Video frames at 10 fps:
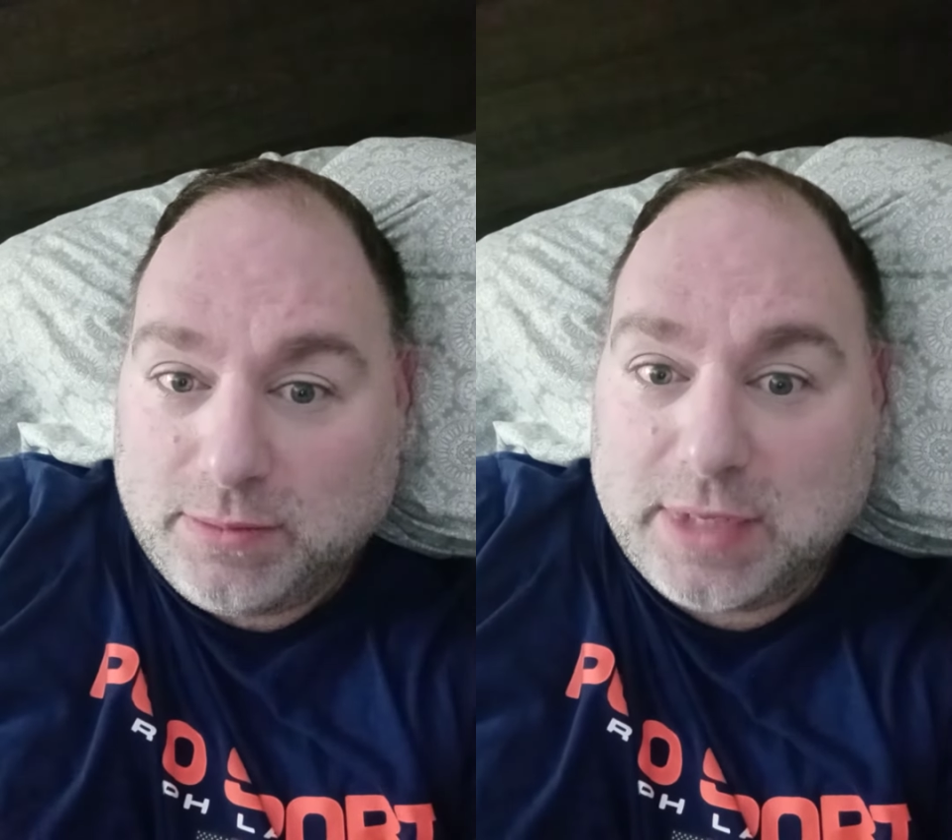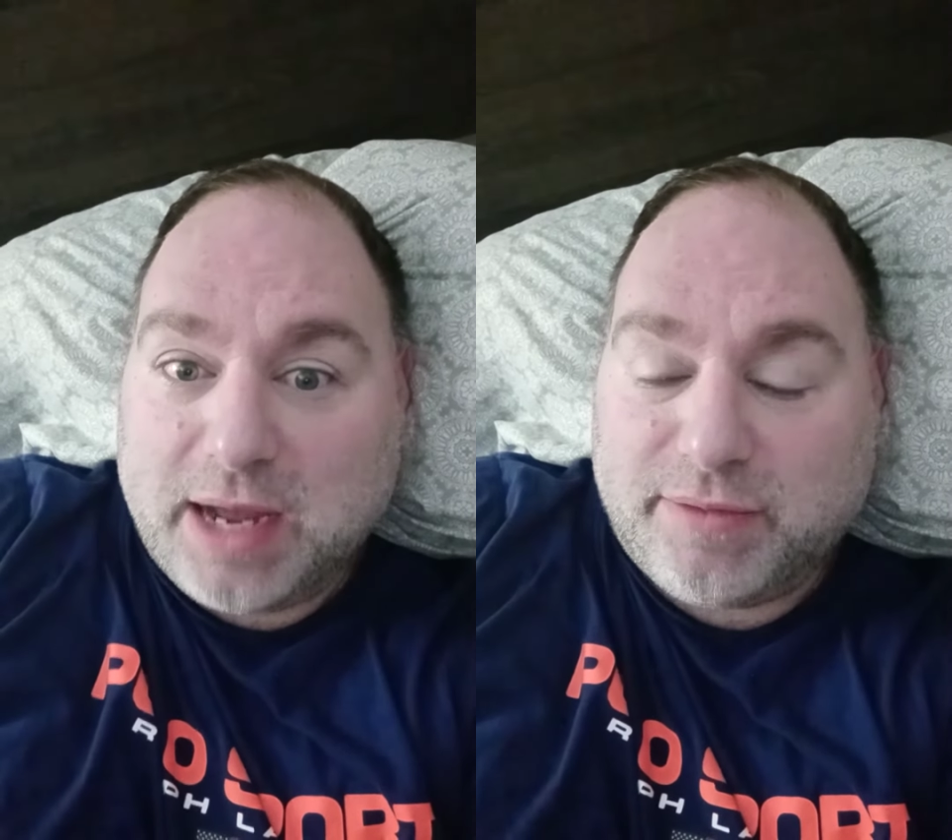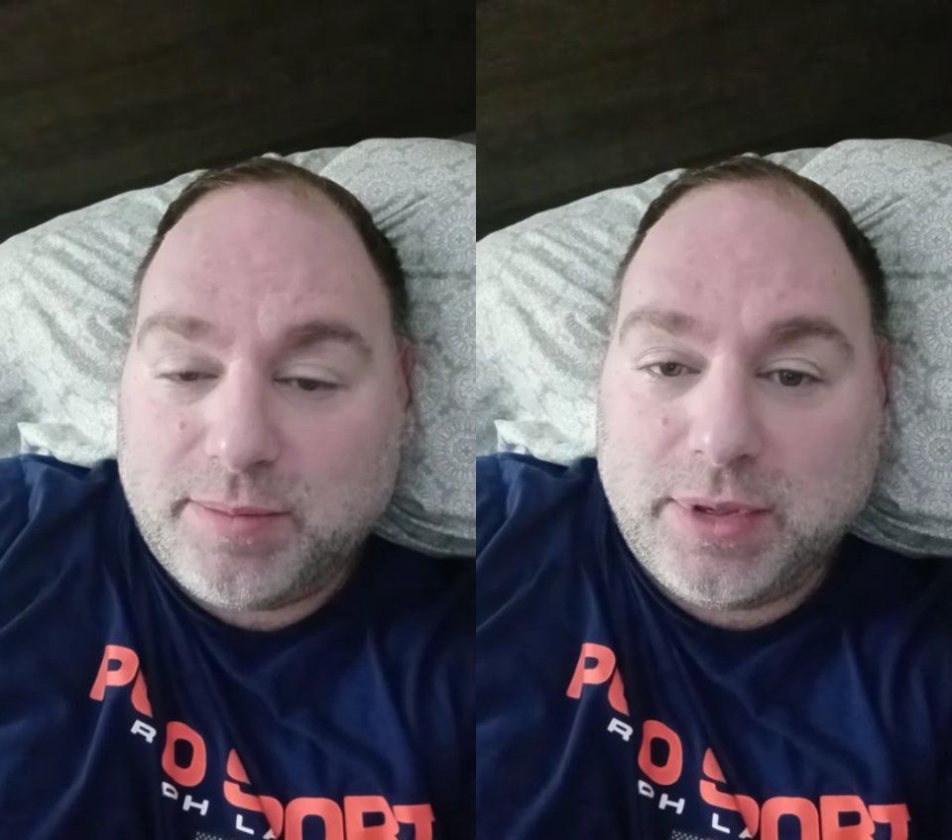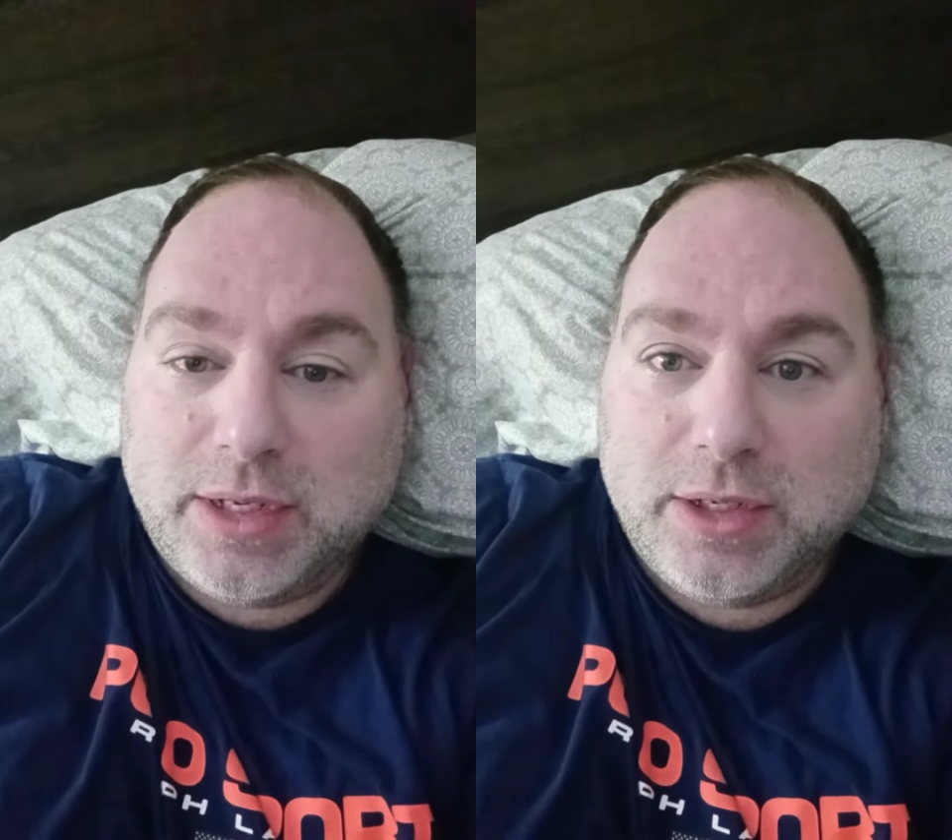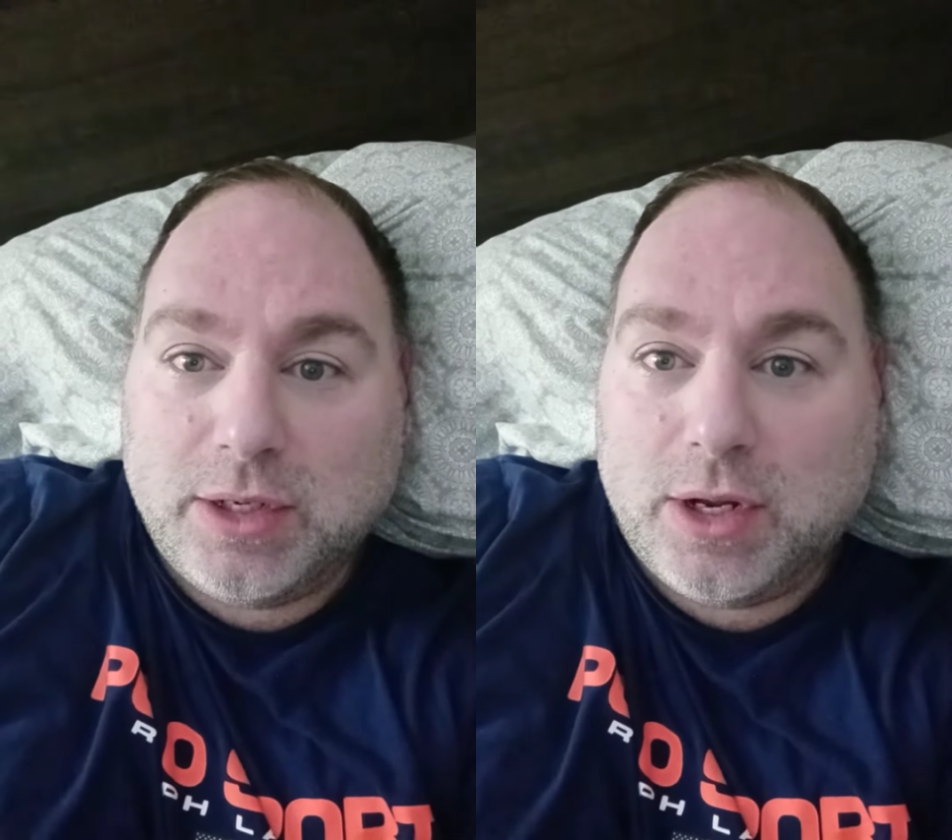God
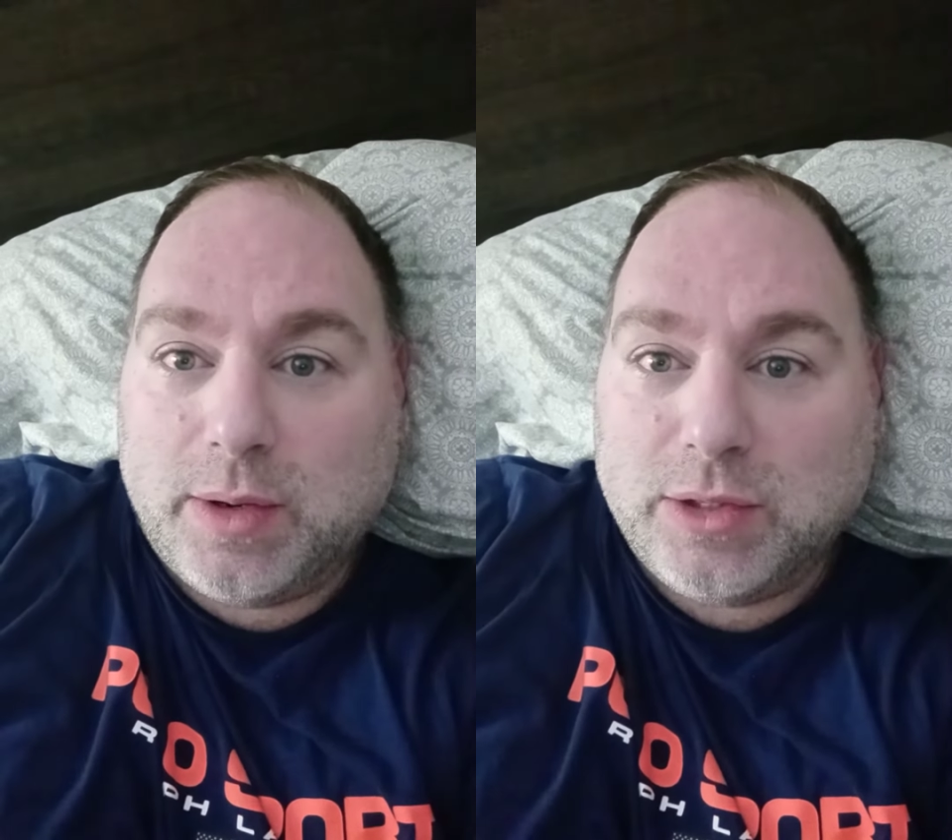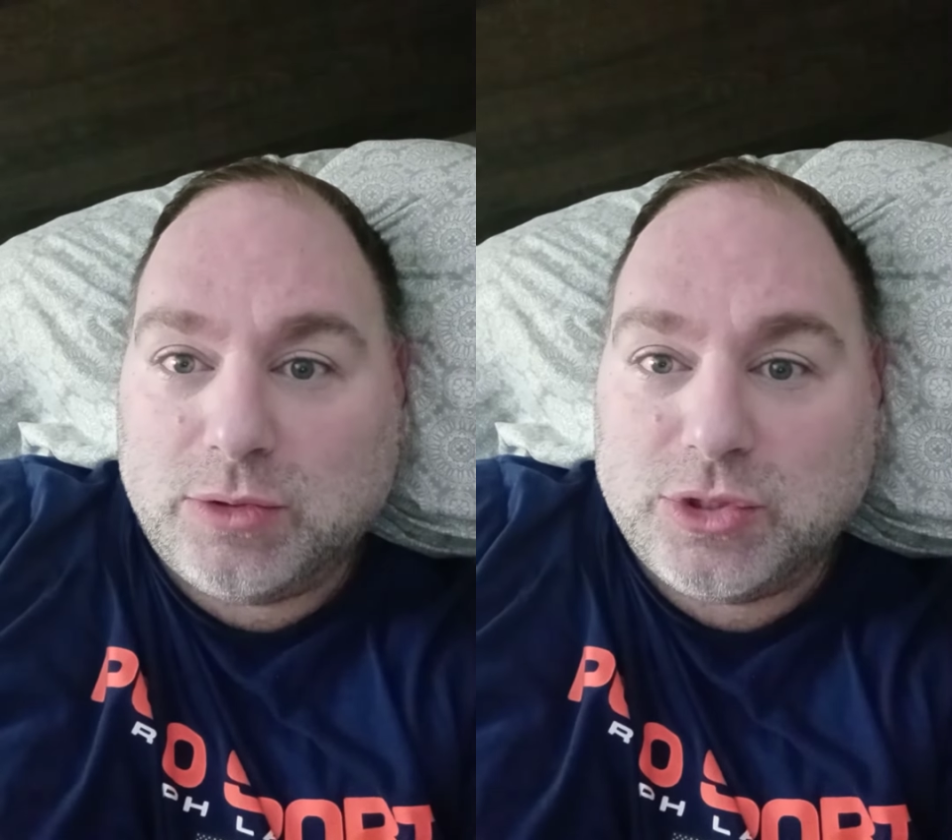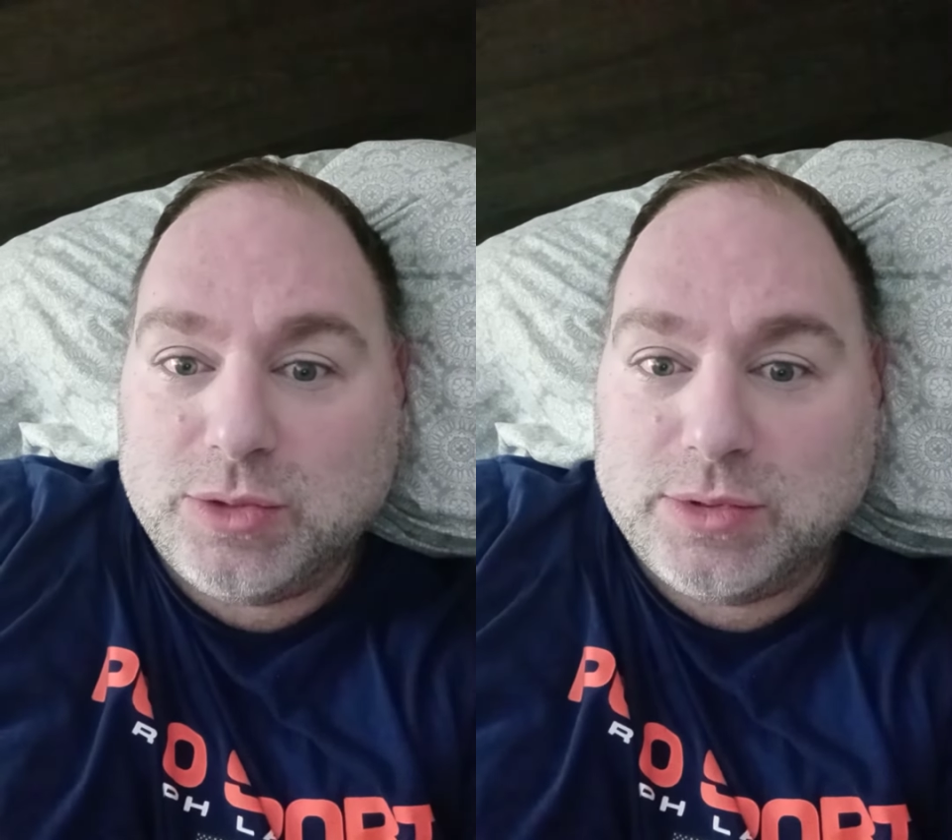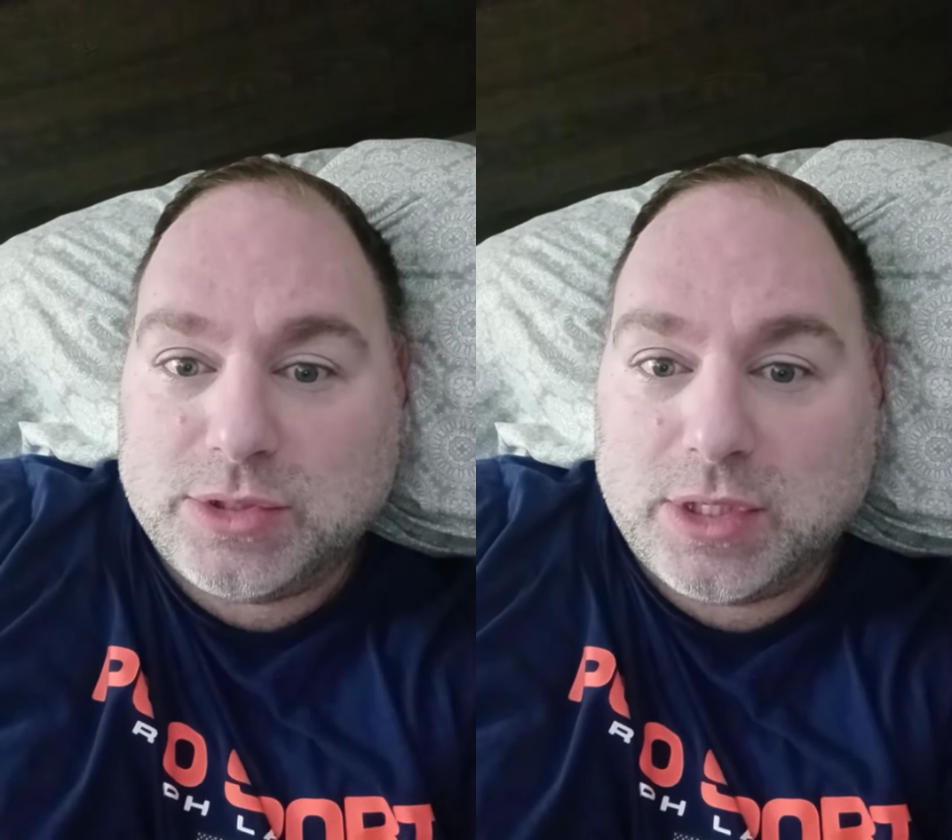forbid, you know, I thought she was.